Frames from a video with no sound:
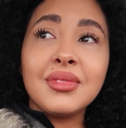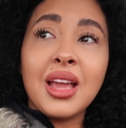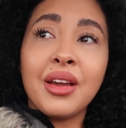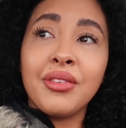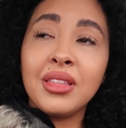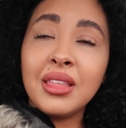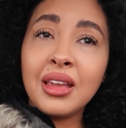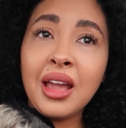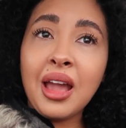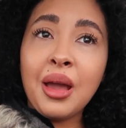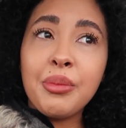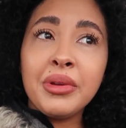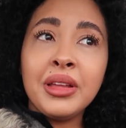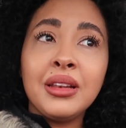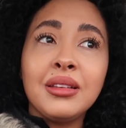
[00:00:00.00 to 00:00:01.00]
everything
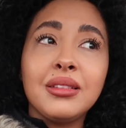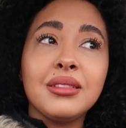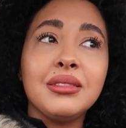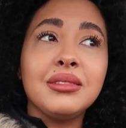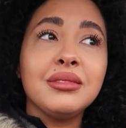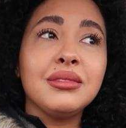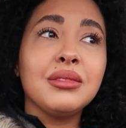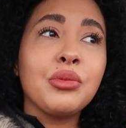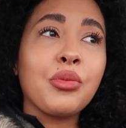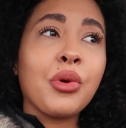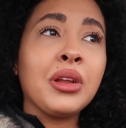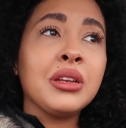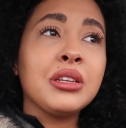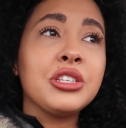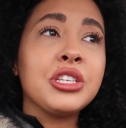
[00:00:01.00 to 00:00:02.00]
happened,
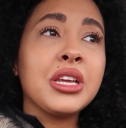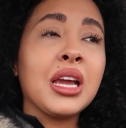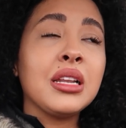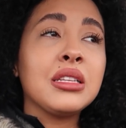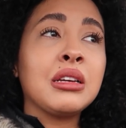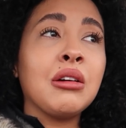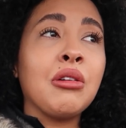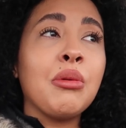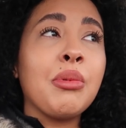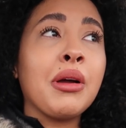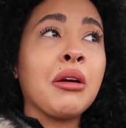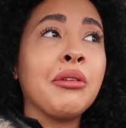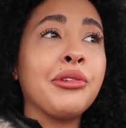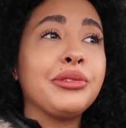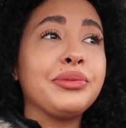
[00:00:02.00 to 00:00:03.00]
when she had to go
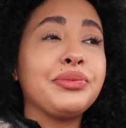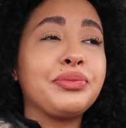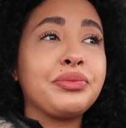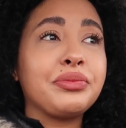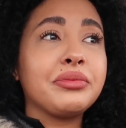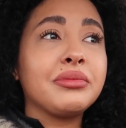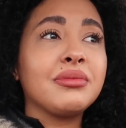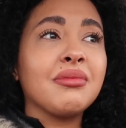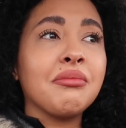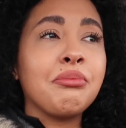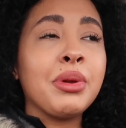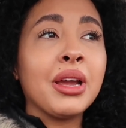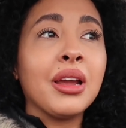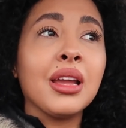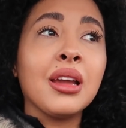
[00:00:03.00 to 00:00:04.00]
about
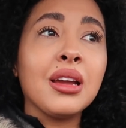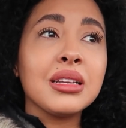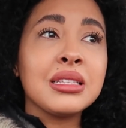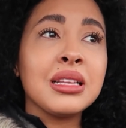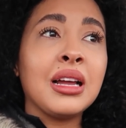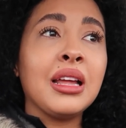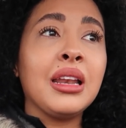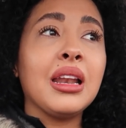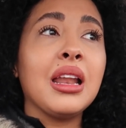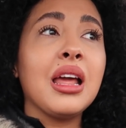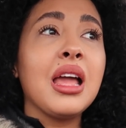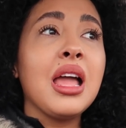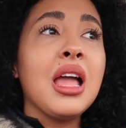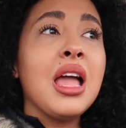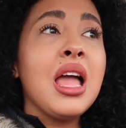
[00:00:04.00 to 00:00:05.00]
burying her son
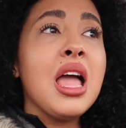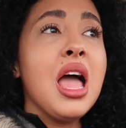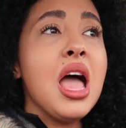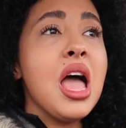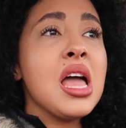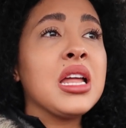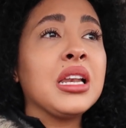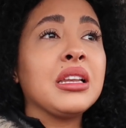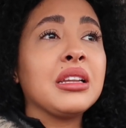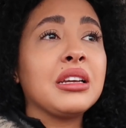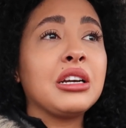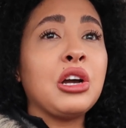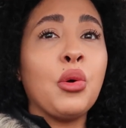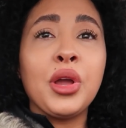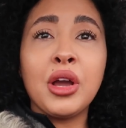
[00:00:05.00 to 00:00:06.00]

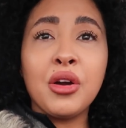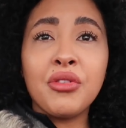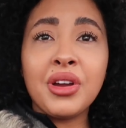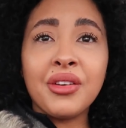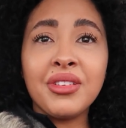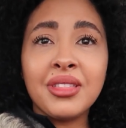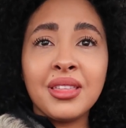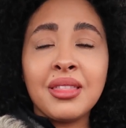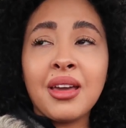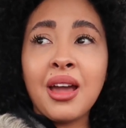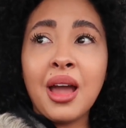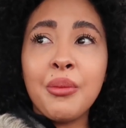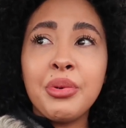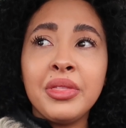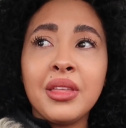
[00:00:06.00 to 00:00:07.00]
and going over everything that
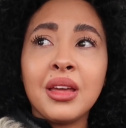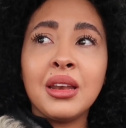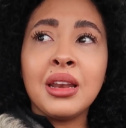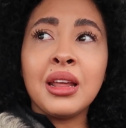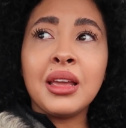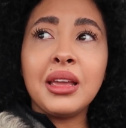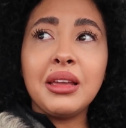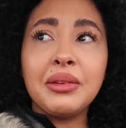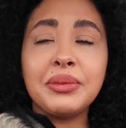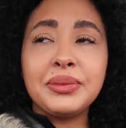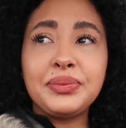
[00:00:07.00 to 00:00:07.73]
happened that night,